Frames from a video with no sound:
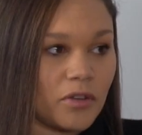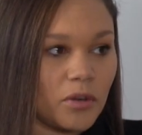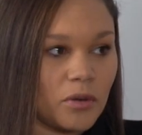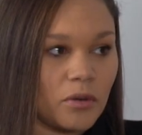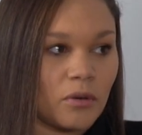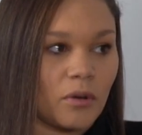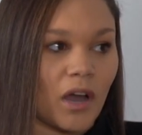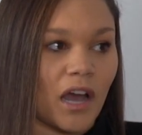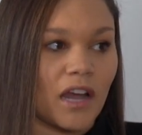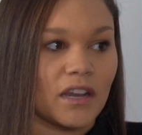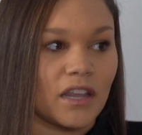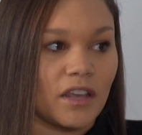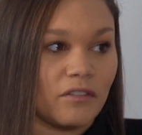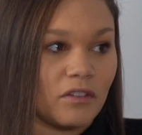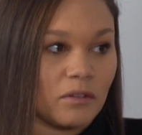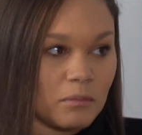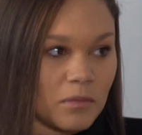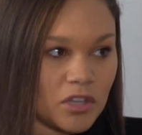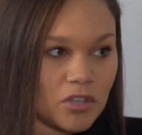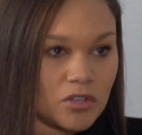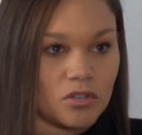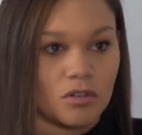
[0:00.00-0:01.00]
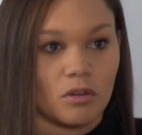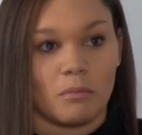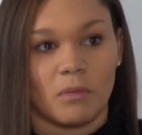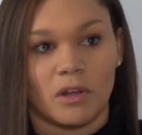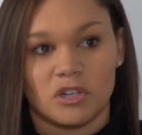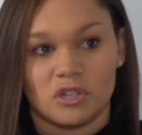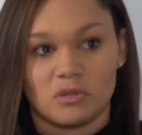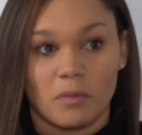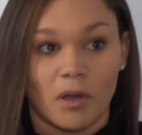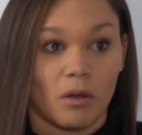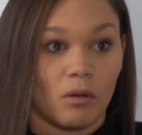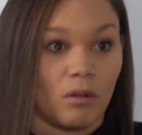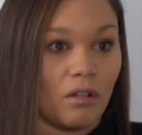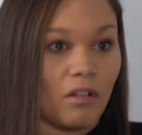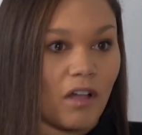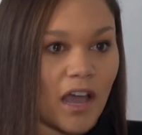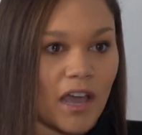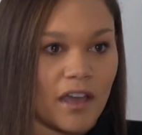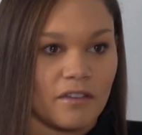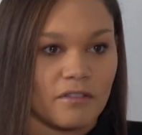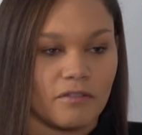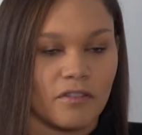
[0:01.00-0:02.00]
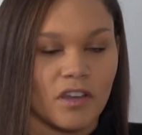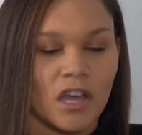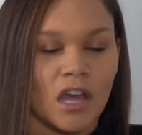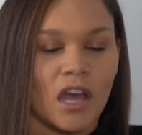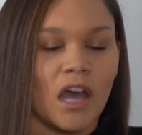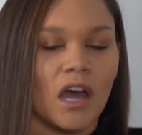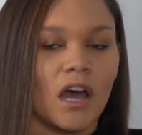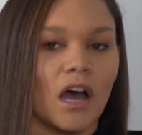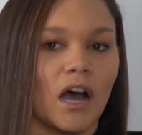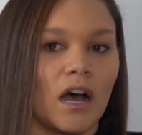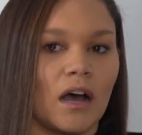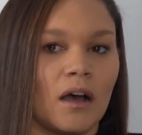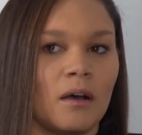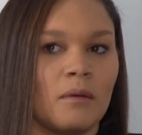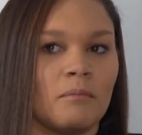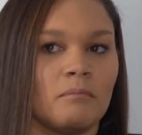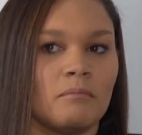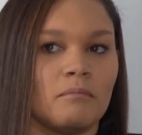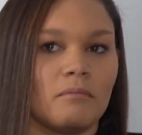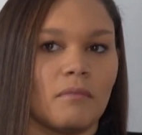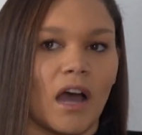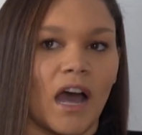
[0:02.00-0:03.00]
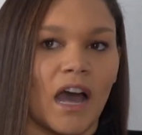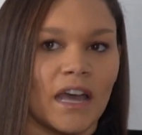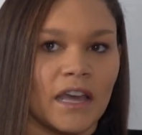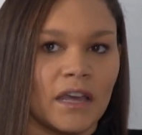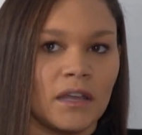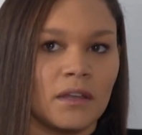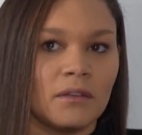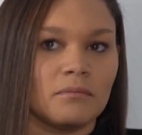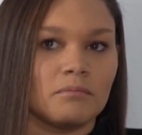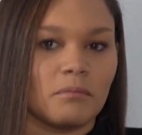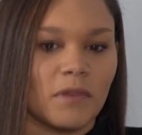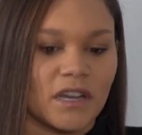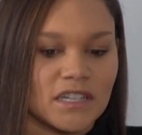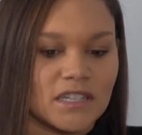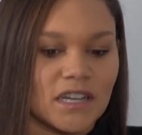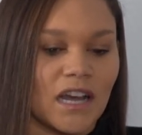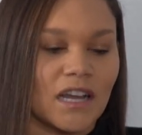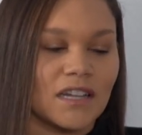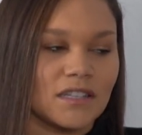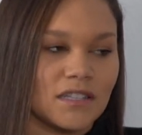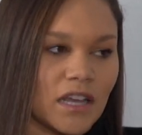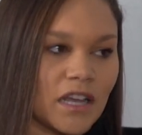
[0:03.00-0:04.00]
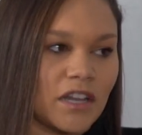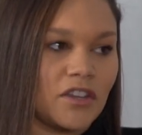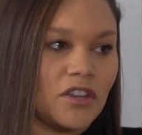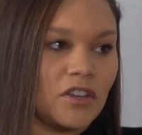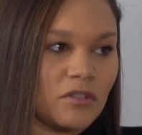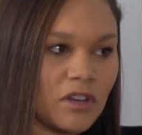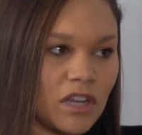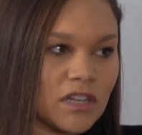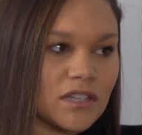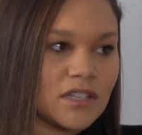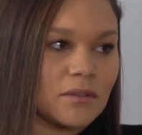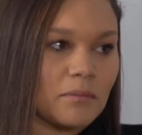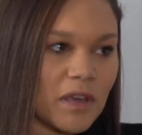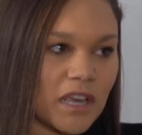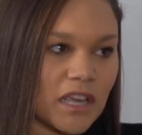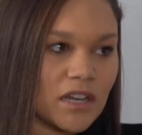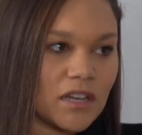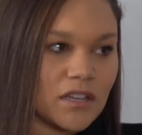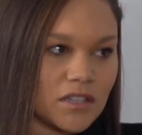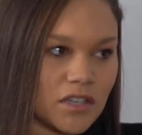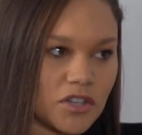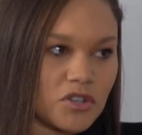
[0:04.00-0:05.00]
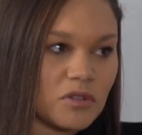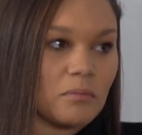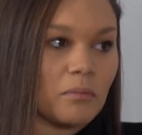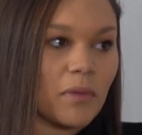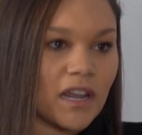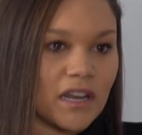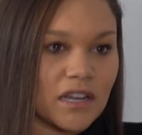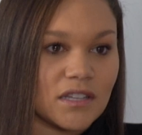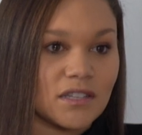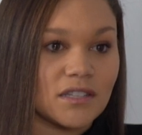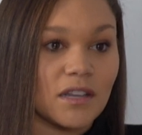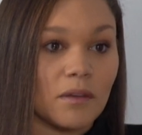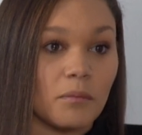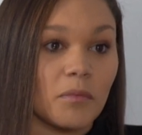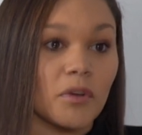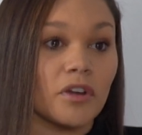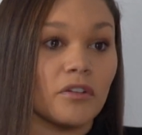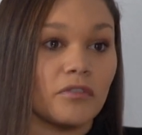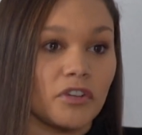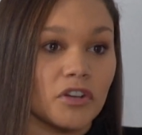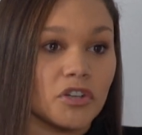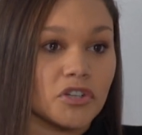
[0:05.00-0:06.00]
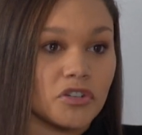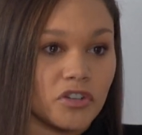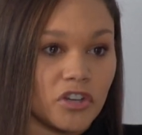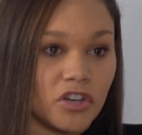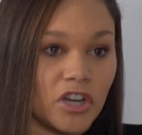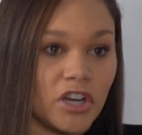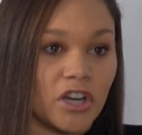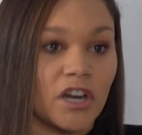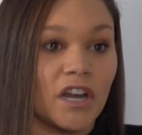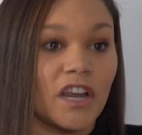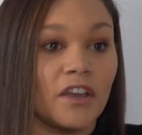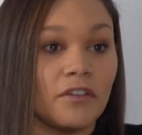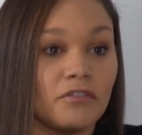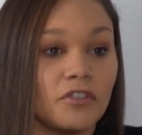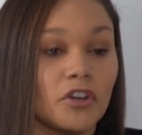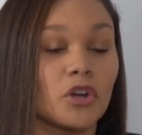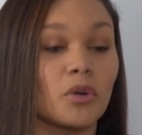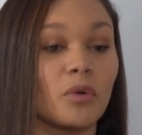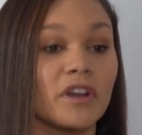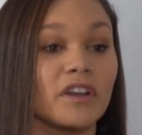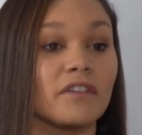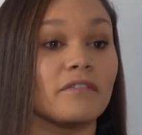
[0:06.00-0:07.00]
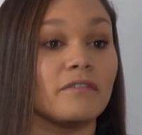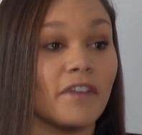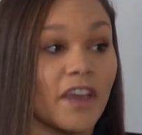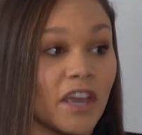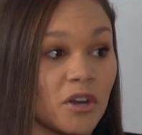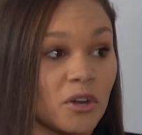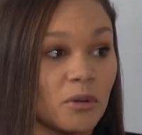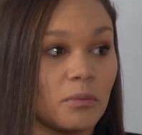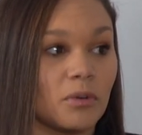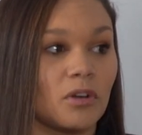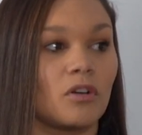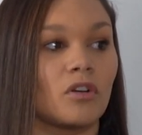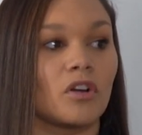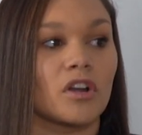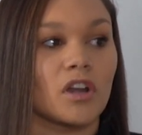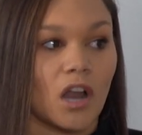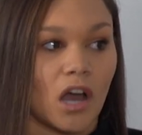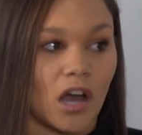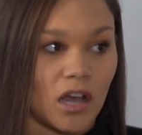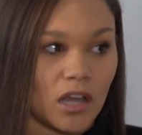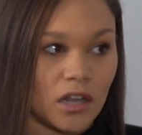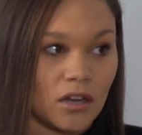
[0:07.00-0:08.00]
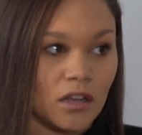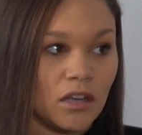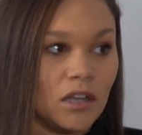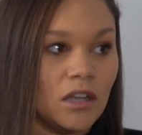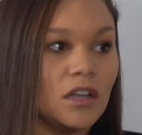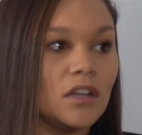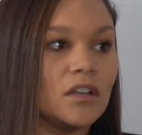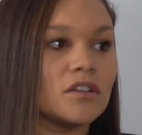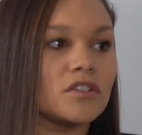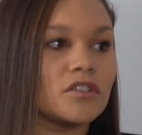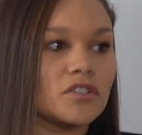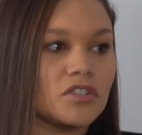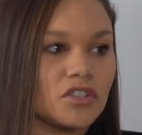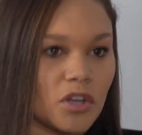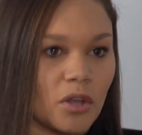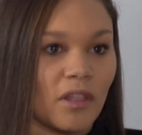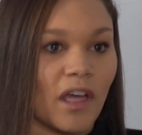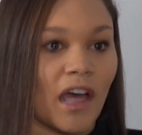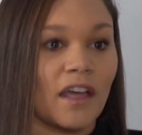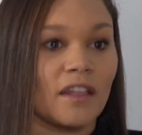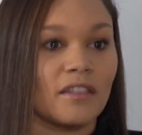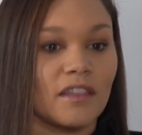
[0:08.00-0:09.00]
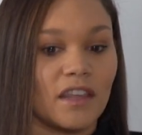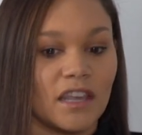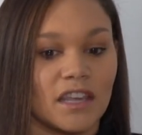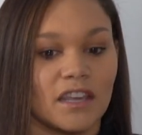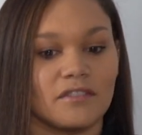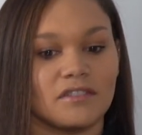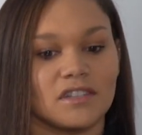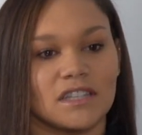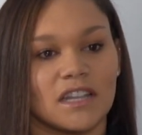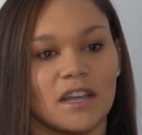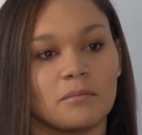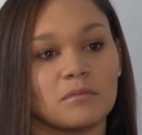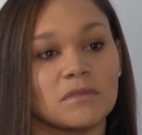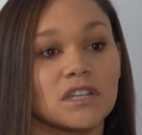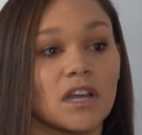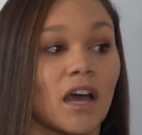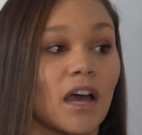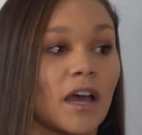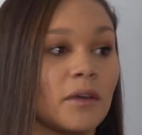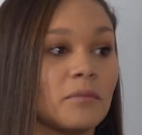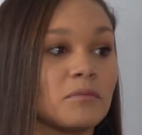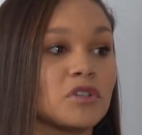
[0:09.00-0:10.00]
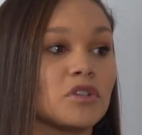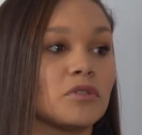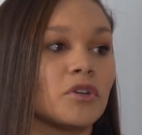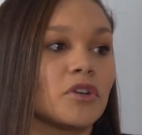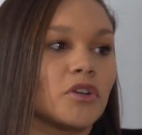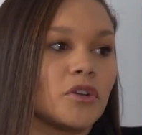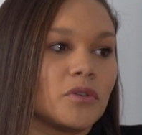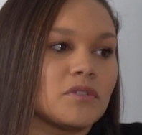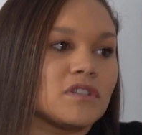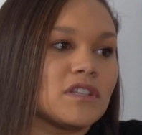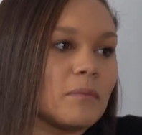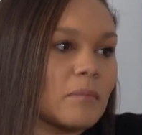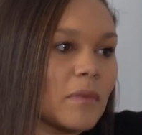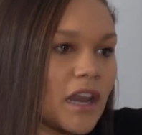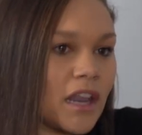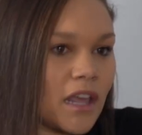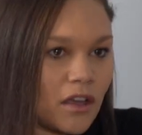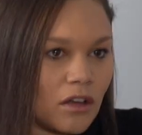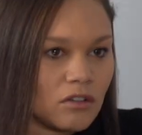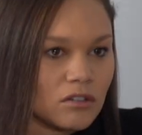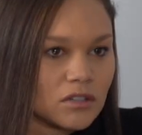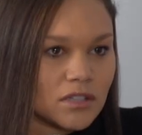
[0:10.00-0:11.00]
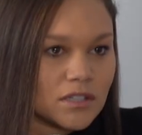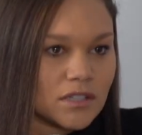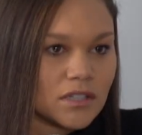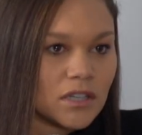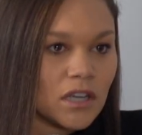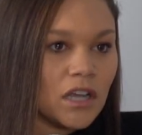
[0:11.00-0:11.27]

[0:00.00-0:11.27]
who had given me so much my whole life, my dad said, you need to make a decision by December of your junior year if you're going to Vanderbilt or not, so that it gives them time to recruit somebody else